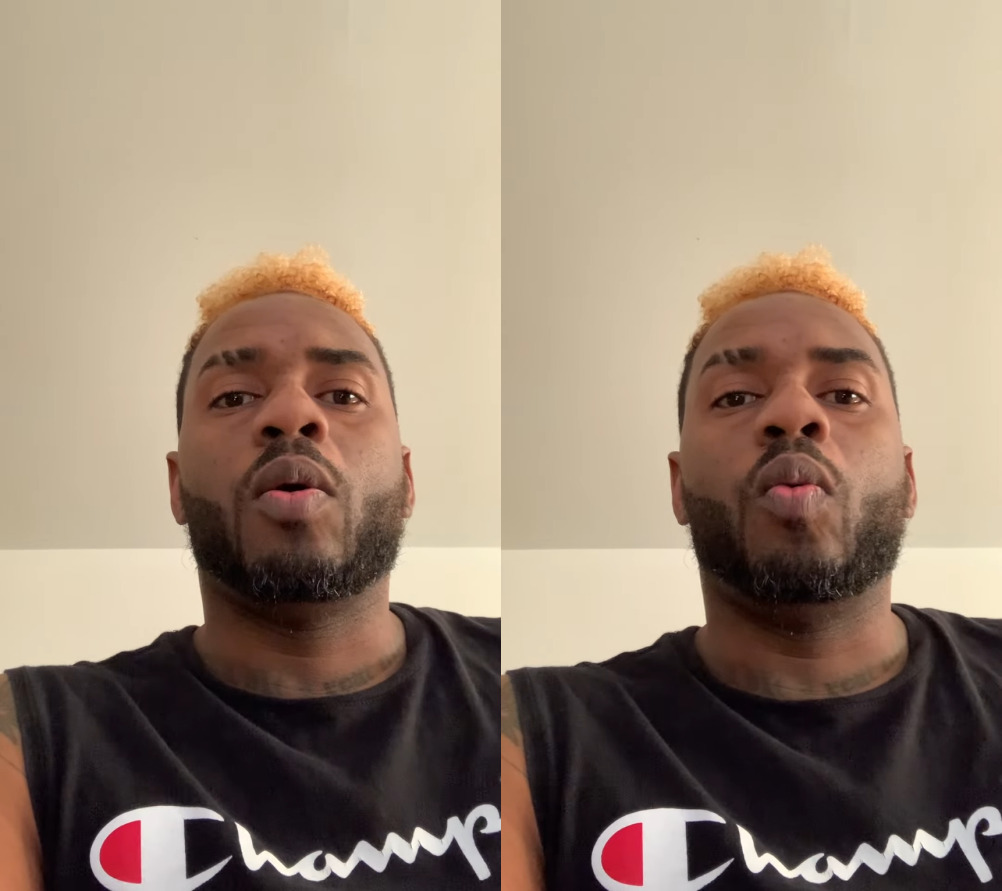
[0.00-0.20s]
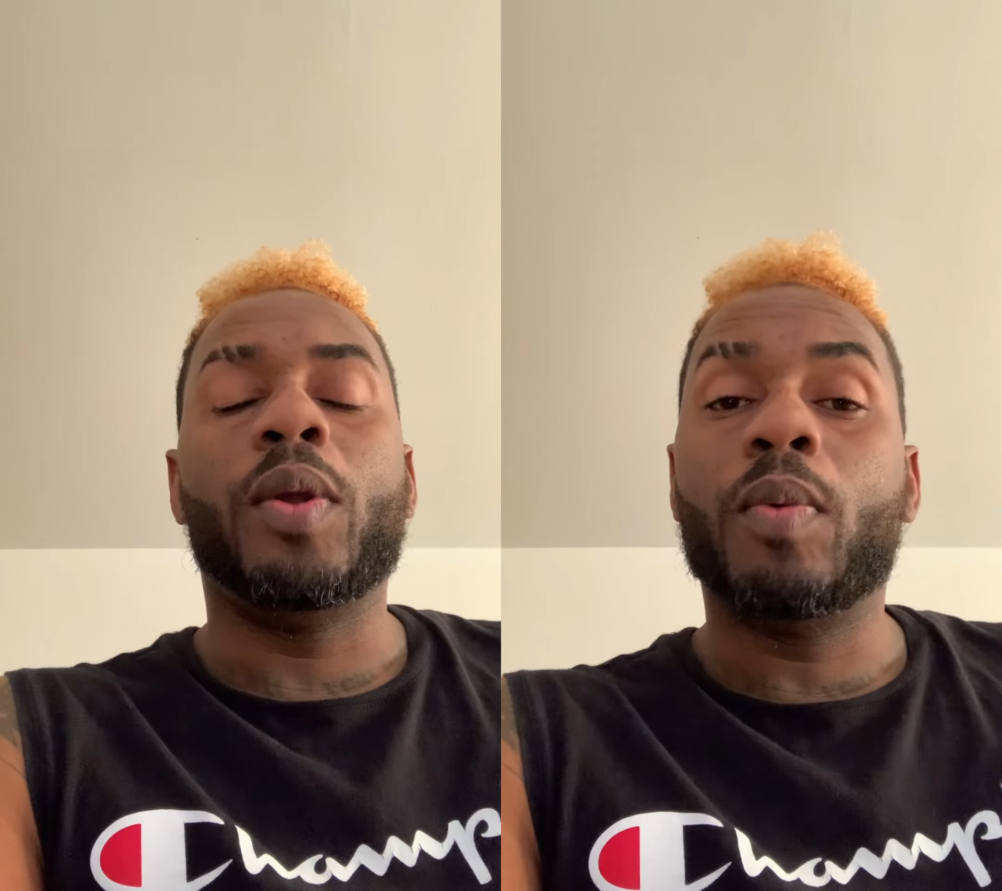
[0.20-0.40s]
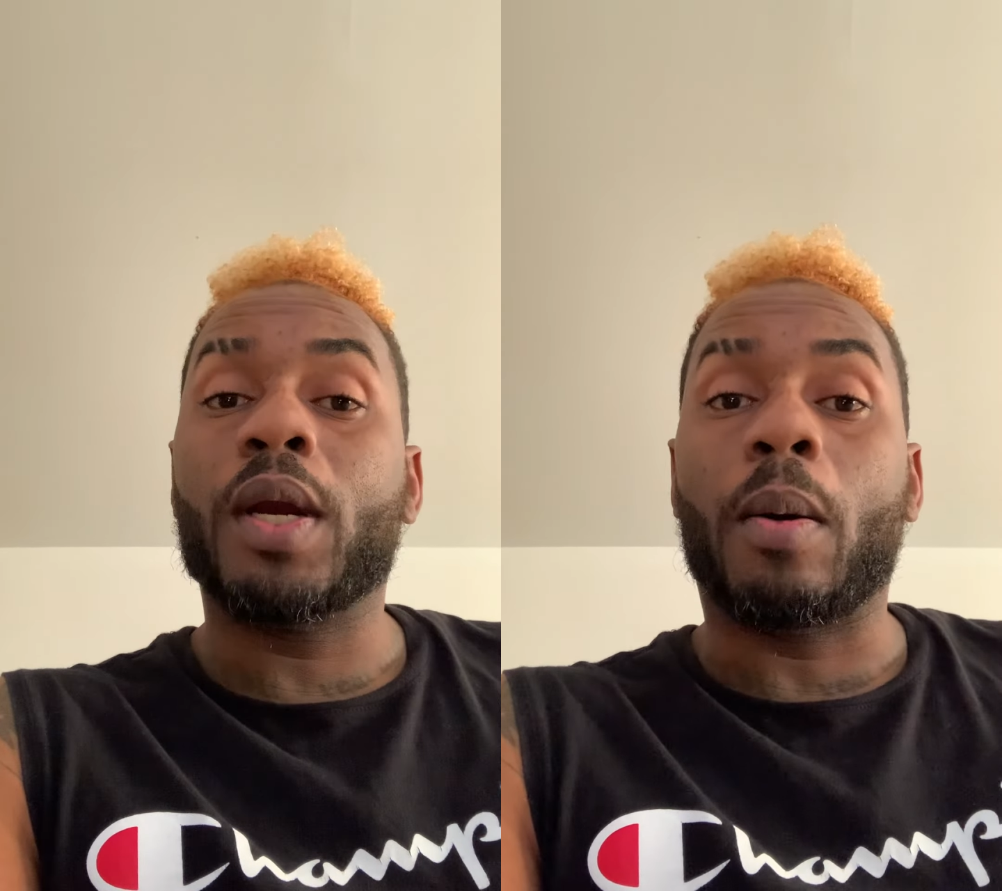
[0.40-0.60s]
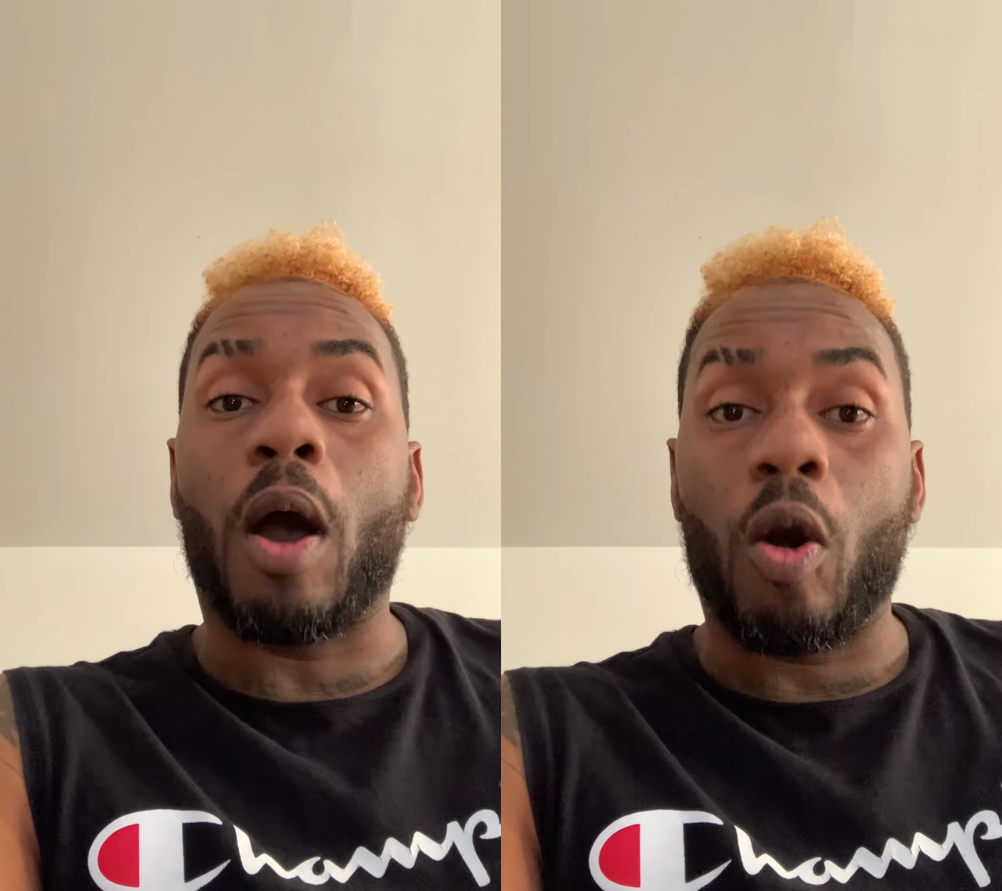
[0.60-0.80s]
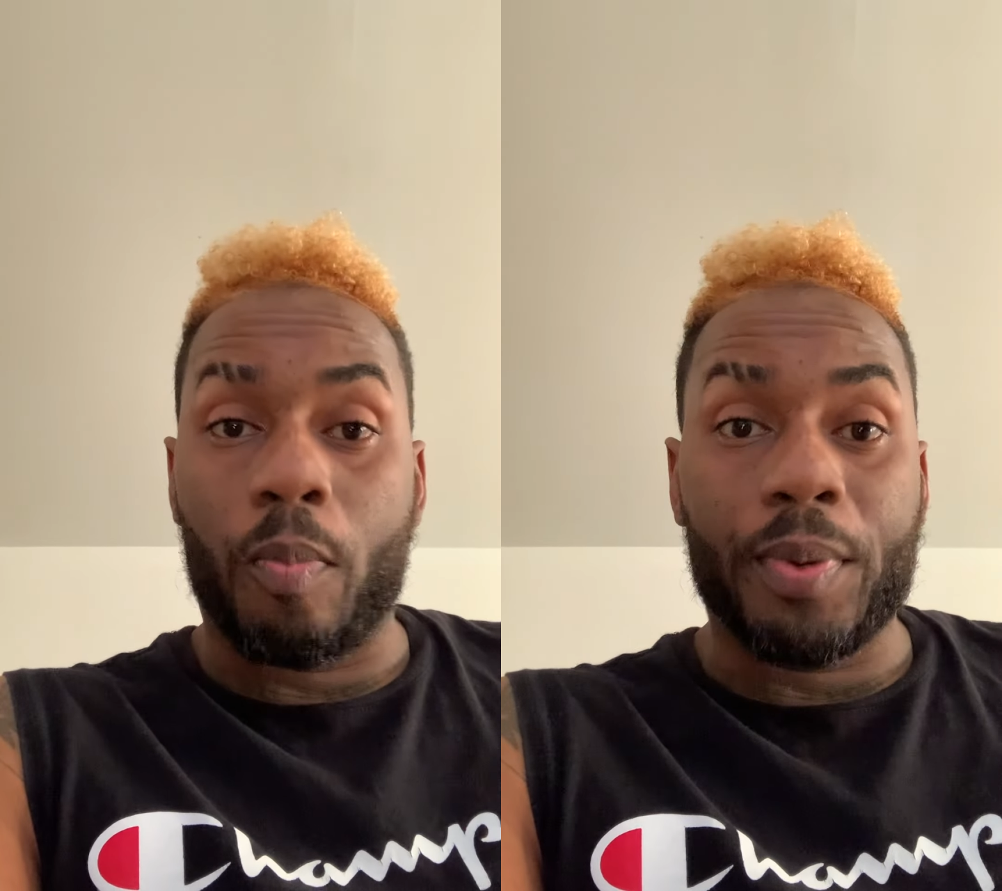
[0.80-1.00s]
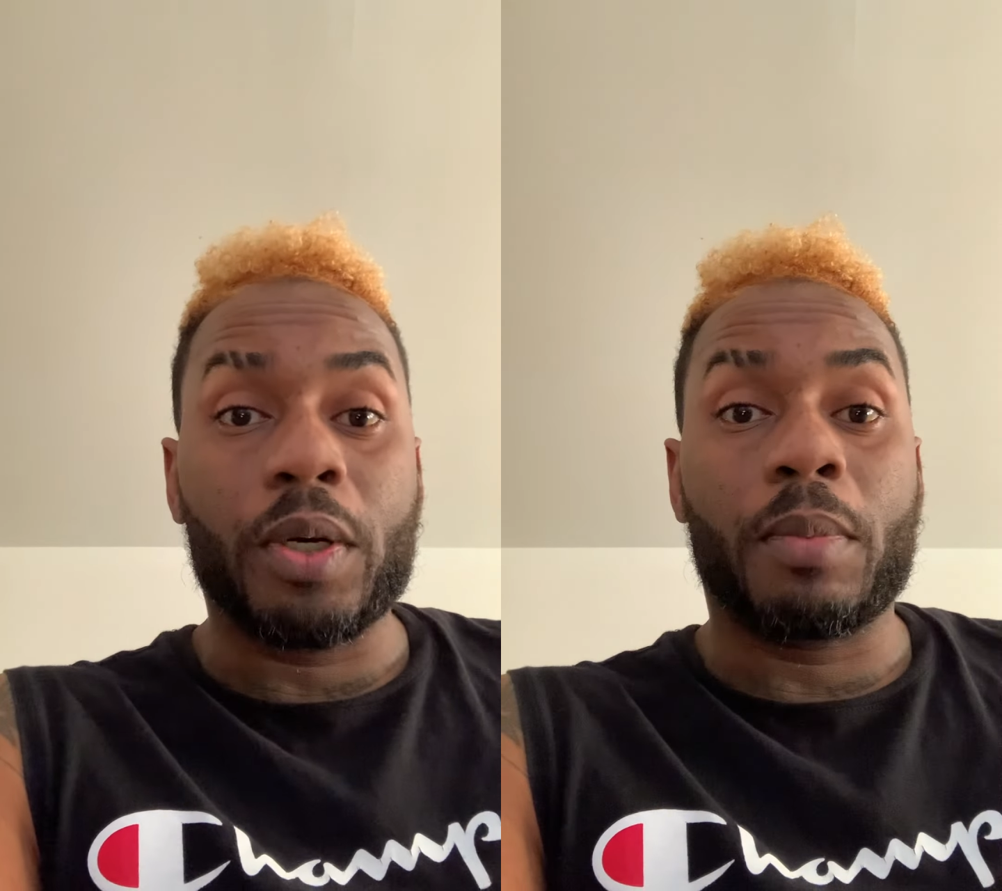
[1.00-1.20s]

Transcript: we would have opened them